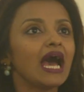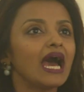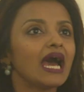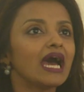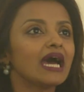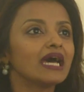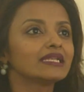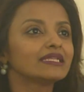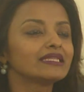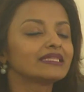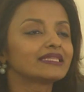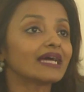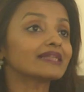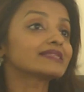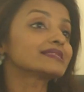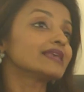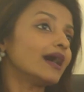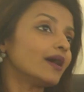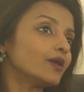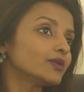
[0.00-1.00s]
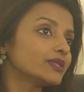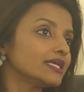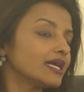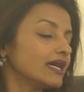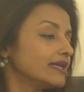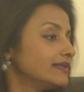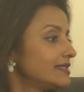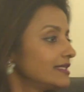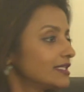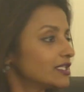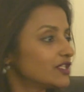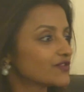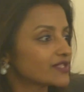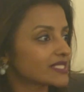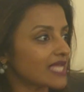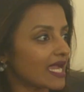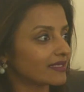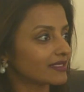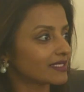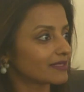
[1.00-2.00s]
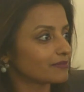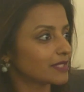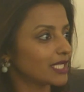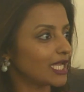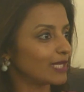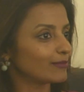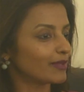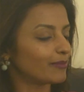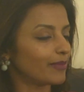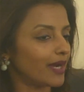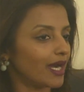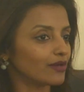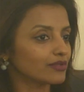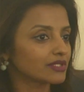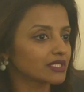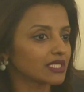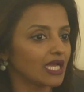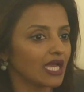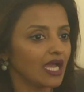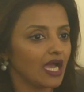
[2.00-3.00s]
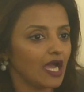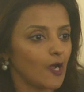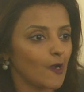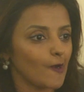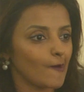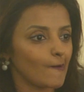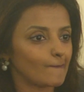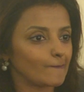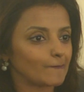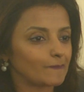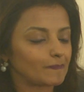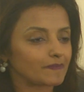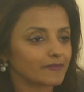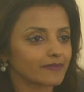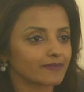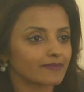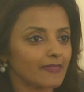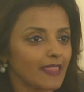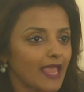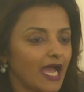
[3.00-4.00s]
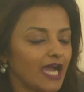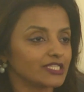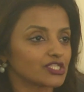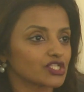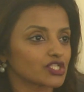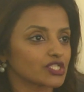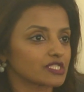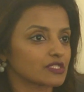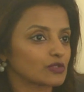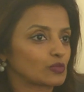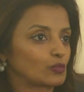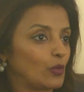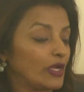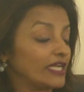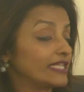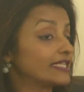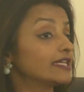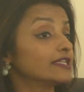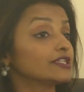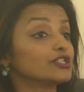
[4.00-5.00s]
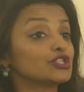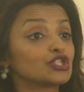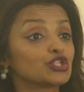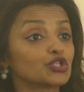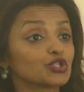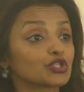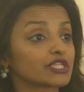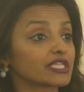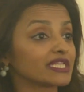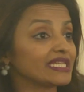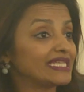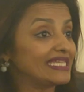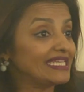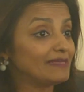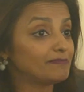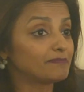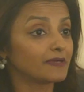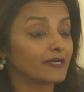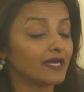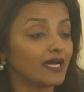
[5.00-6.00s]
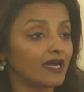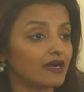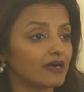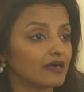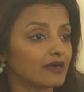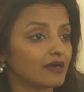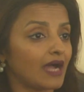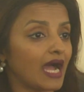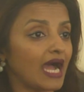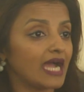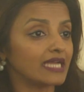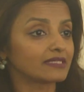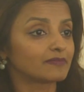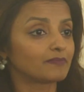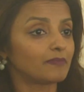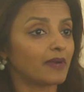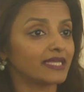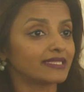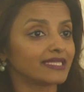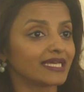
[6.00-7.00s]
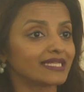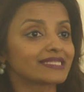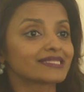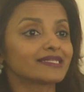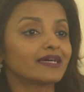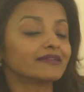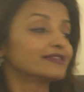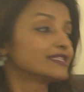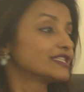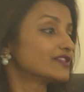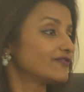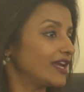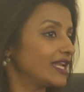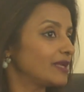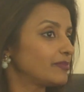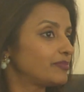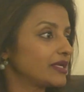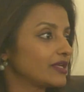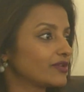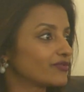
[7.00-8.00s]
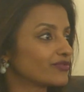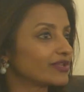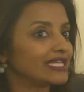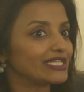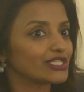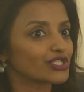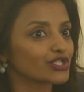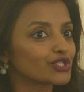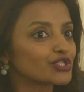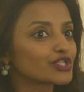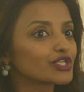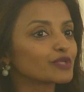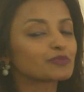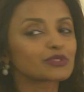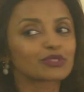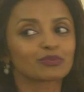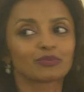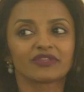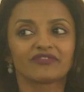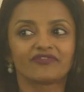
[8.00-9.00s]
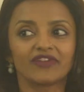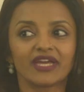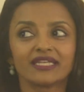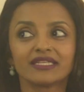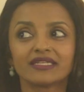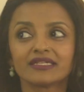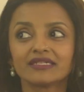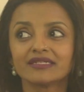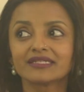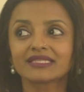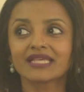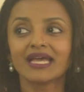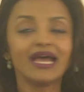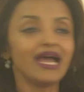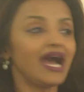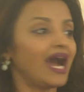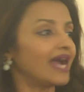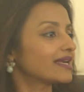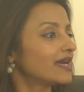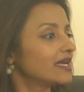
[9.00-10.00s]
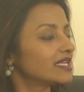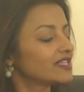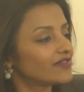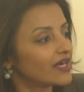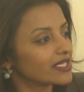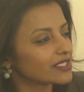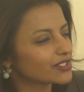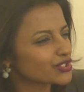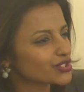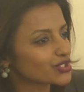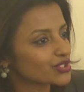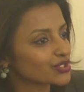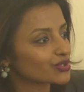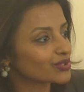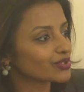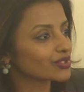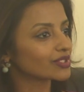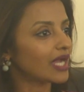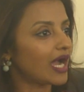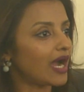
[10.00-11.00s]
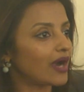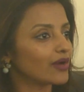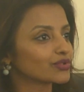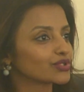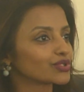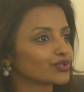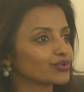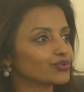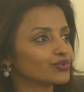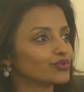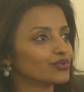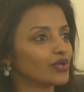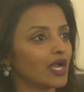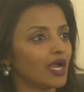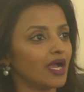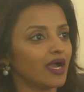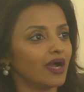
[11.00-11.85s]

And that's how the idea of Sanctum came about. I just went ahead and took the leap. I by then started developing relationships with vendors. Mm. I kind of understood how to